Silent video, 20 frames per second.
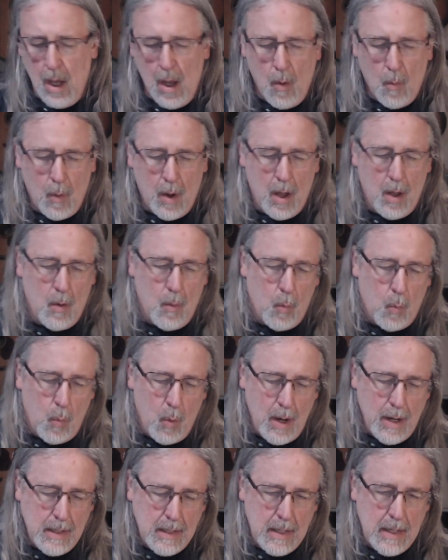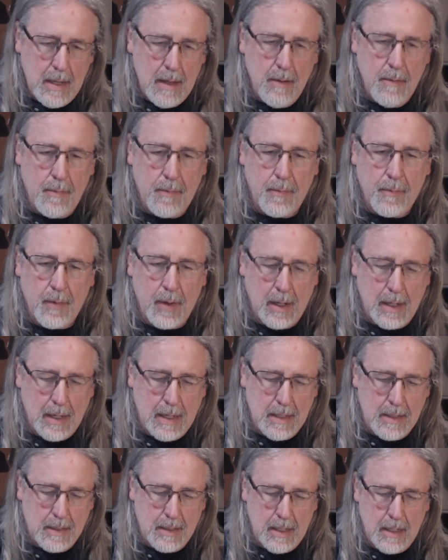Well, what if
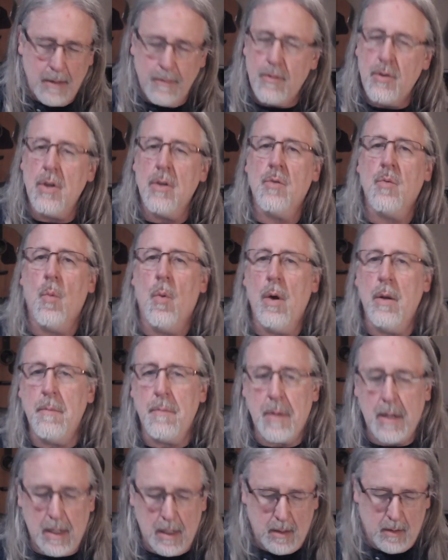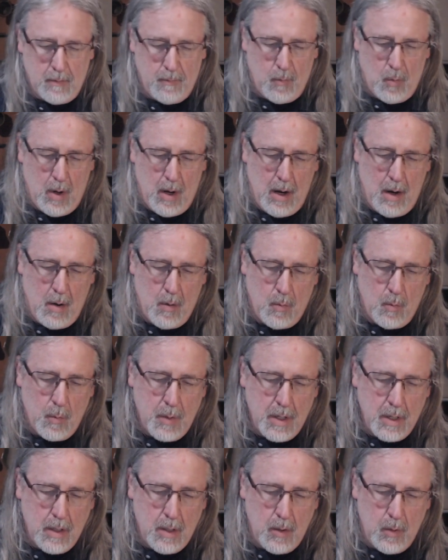instead of just one piece of wire, we
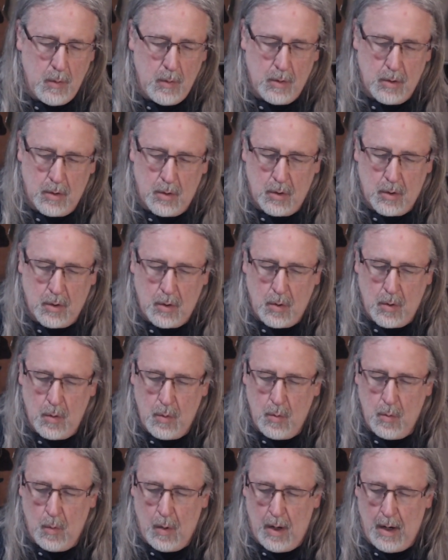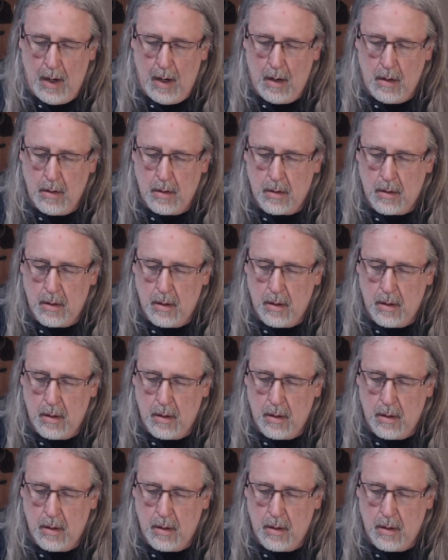used two wires?